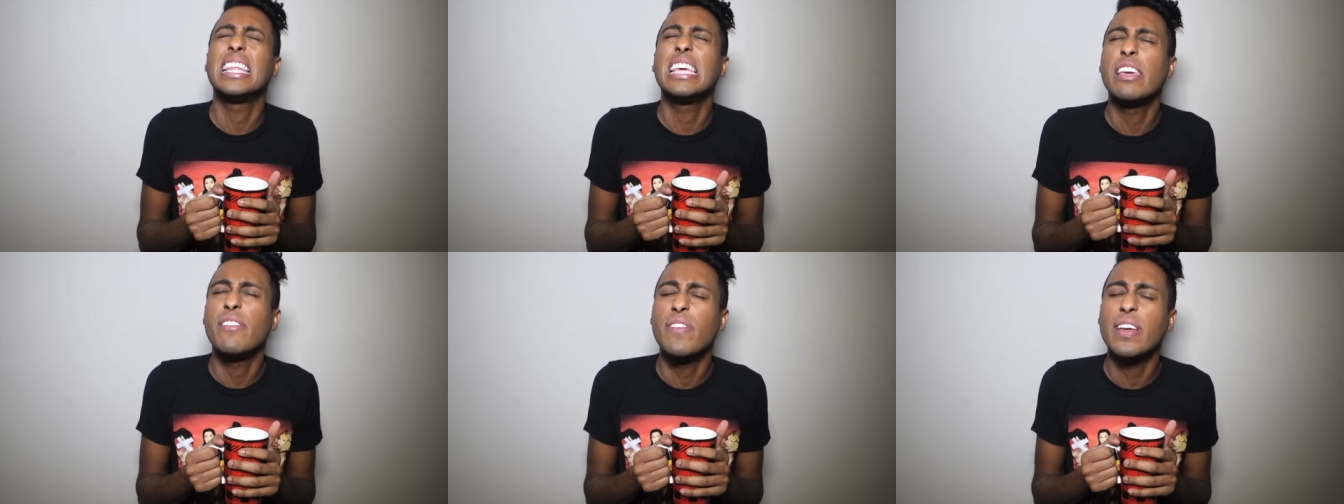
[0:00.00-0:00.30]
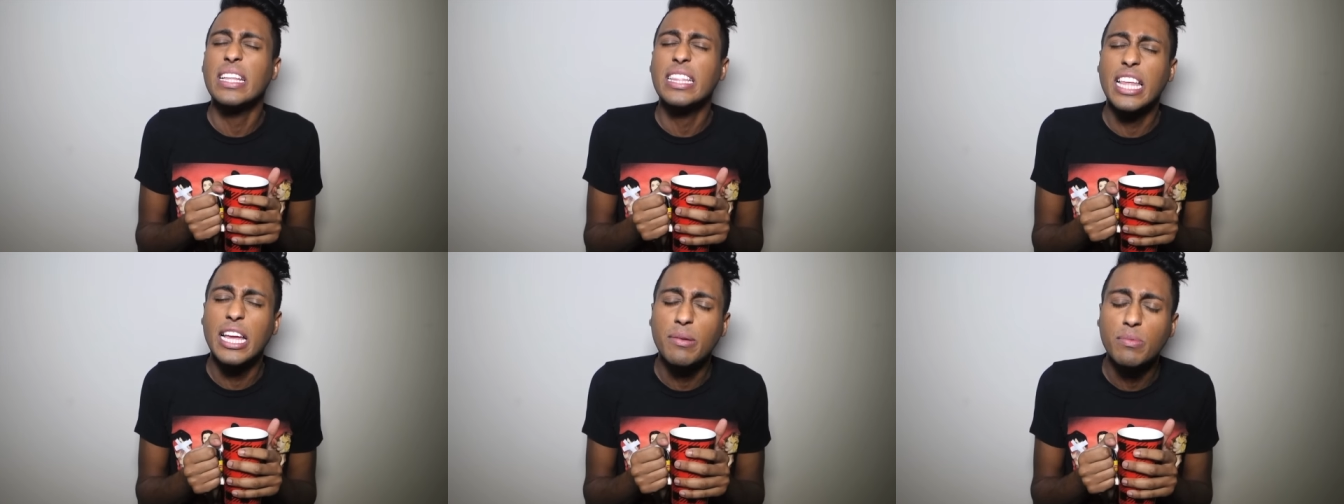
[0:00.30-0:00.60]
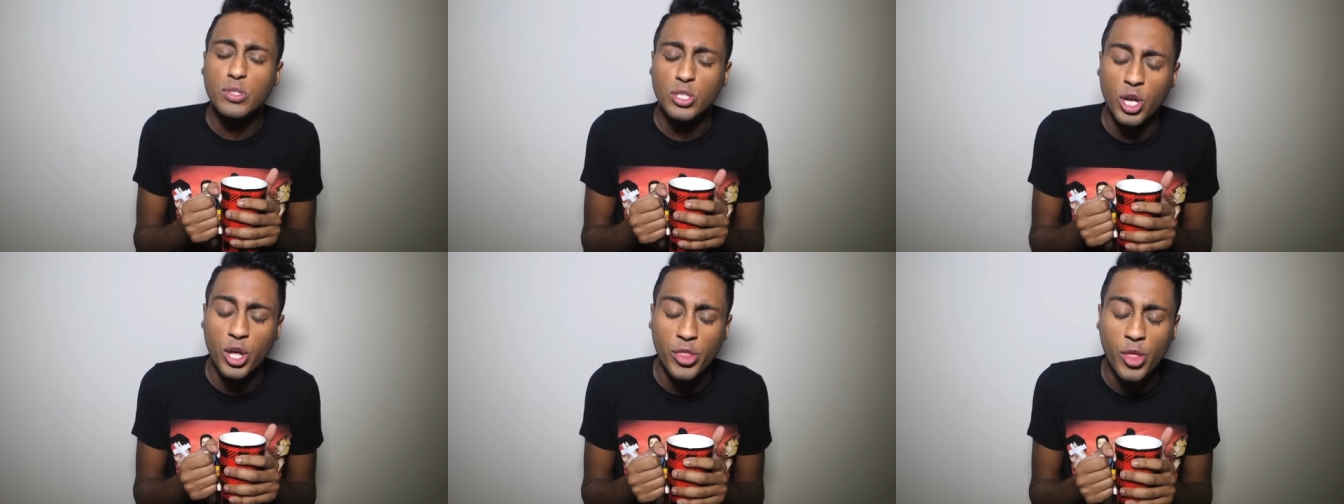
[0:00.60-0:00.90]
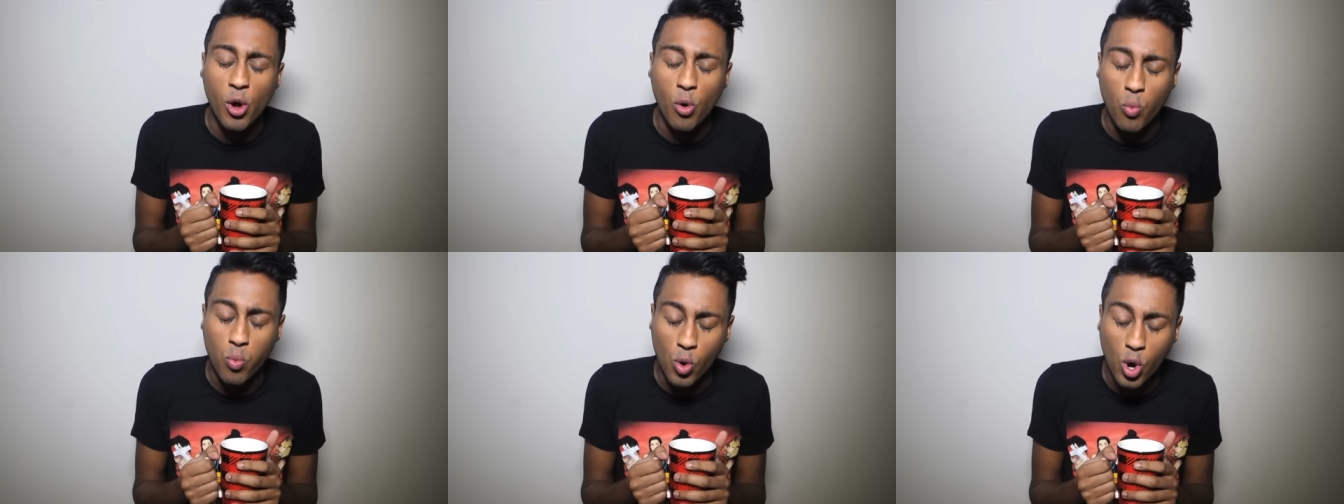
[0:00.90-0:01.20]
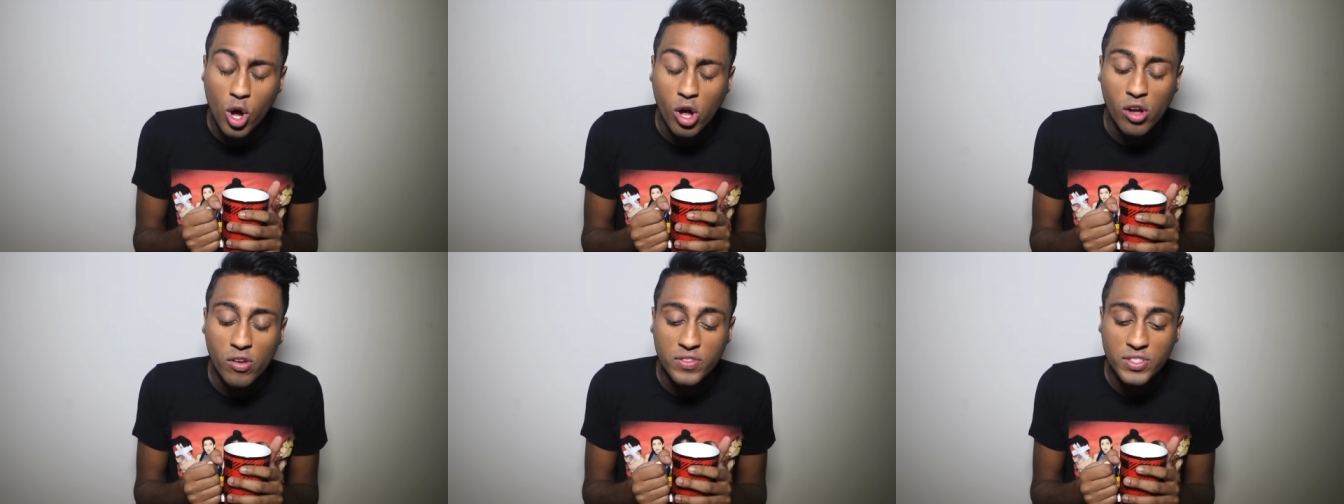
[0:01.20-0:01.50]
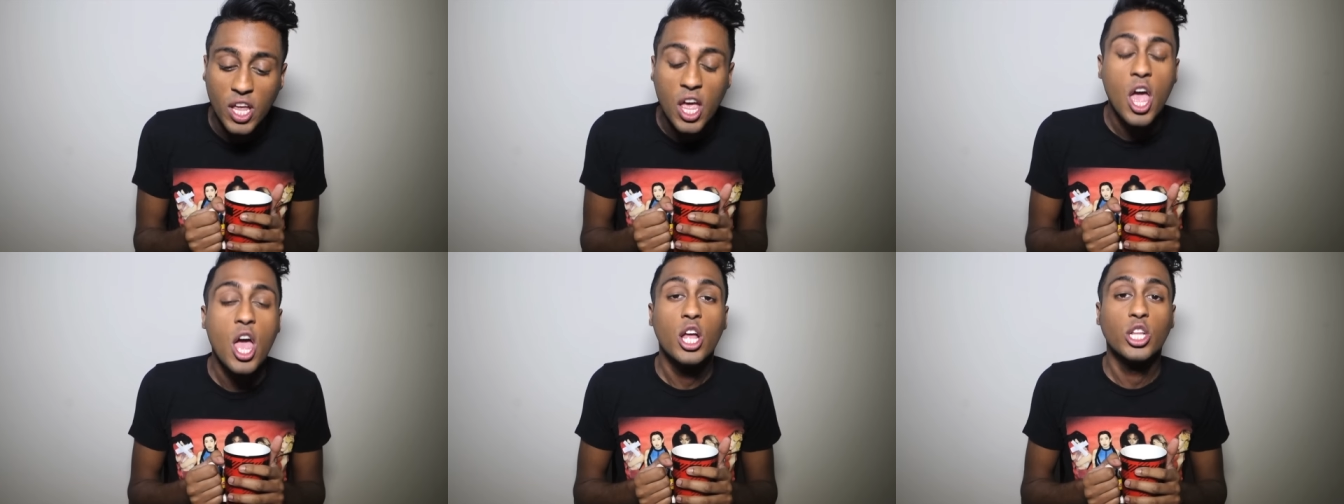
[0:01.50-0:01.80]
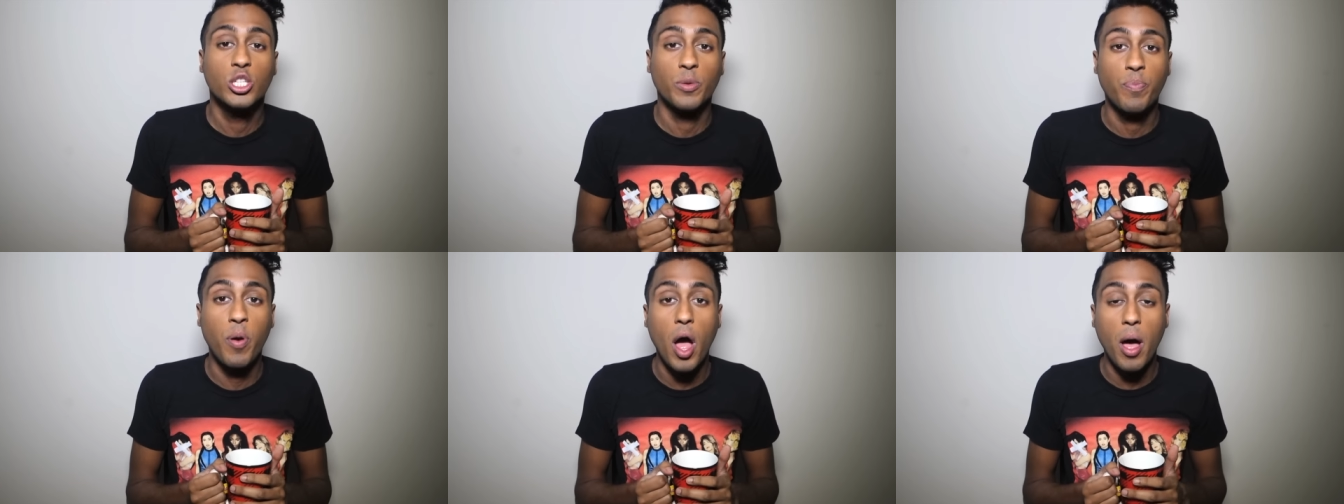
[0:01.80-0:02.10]
leaving them to the wolves
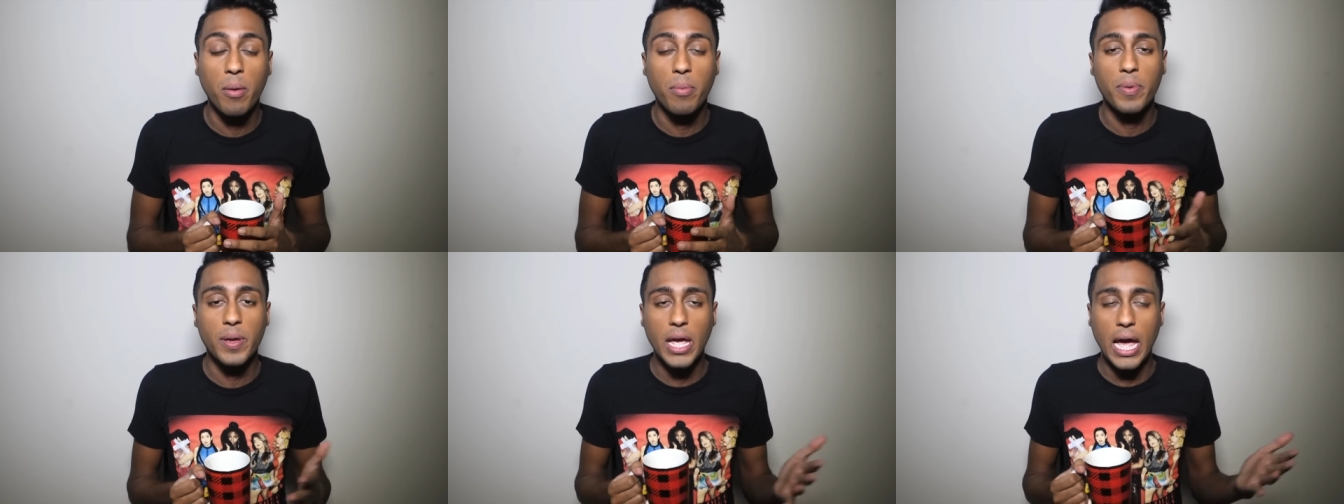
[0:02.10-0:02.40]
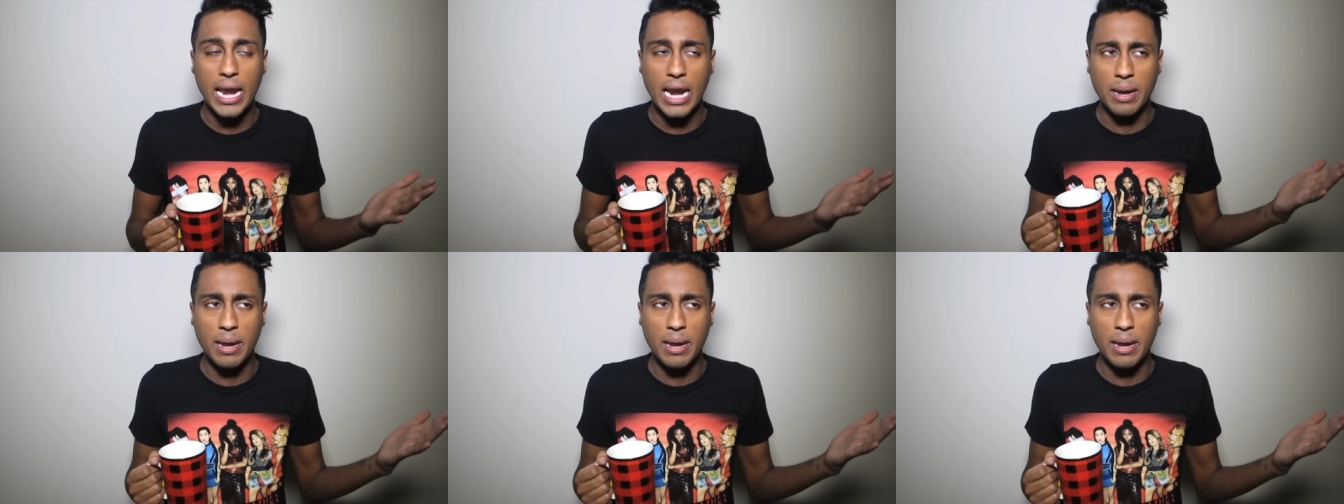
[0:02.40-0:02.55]
to probably,